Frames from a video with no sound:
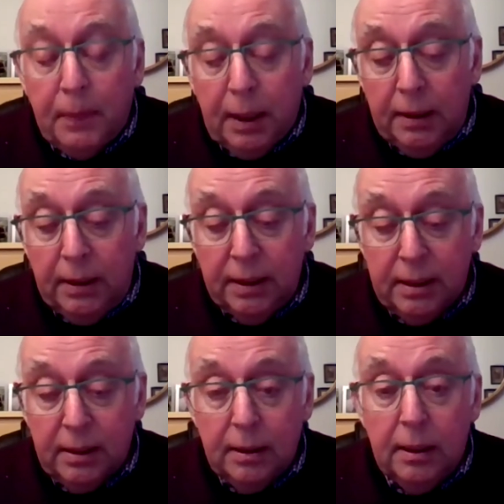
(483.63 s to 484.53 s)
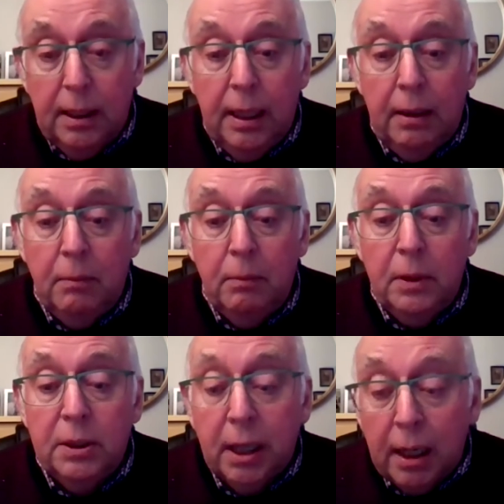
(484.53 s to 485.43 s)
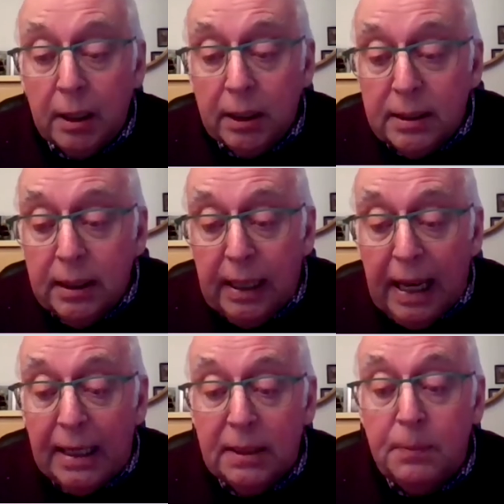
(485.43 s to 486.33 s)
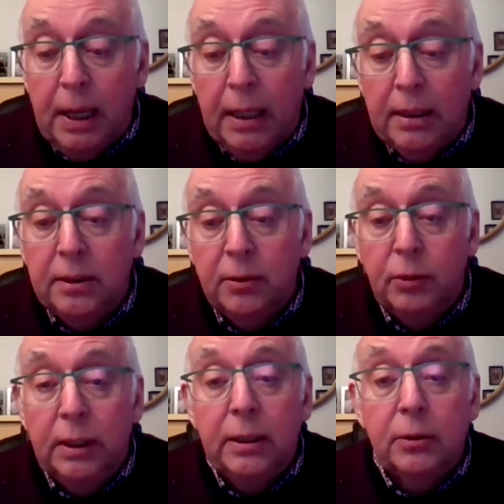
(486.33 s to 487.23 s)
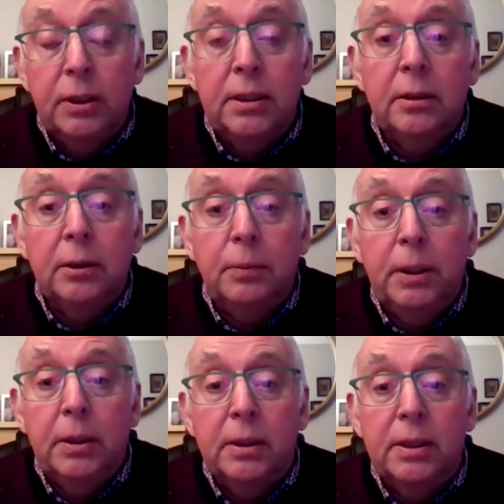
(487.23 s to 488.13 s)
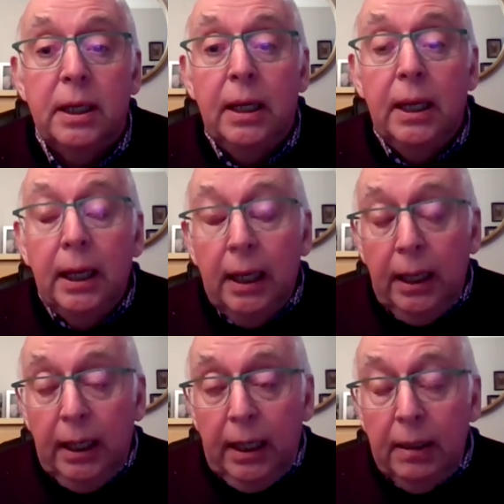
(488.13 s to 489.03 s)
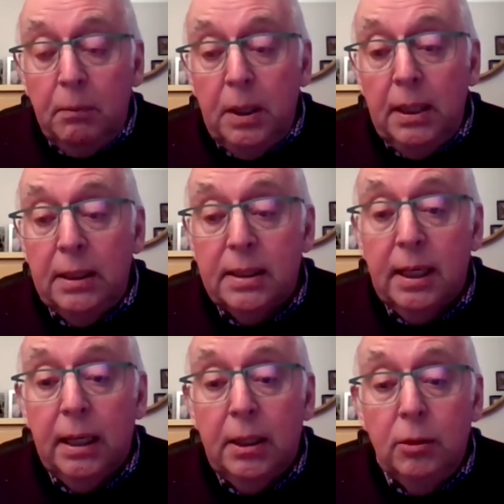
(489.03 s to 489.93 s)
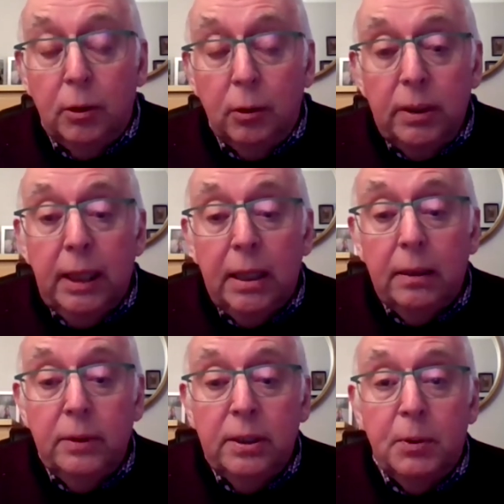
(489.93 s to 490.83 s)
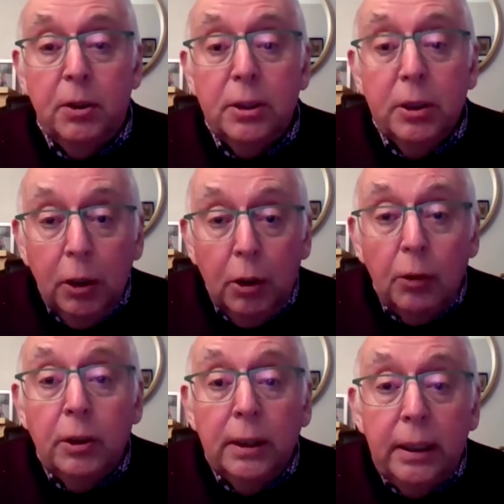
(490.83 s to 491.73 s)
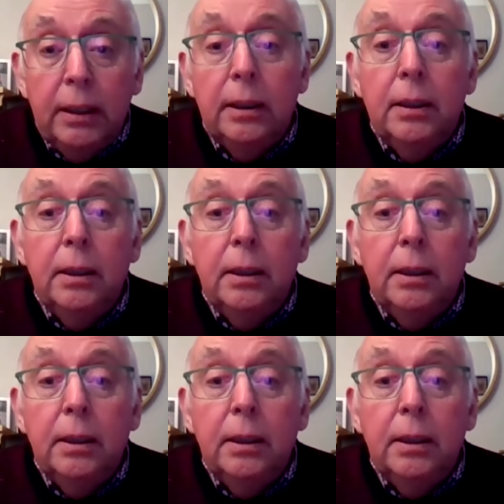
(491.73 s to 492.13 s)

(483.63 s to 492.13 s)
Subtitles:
And this targeting aspect is really critical, because it means that you only get a response locally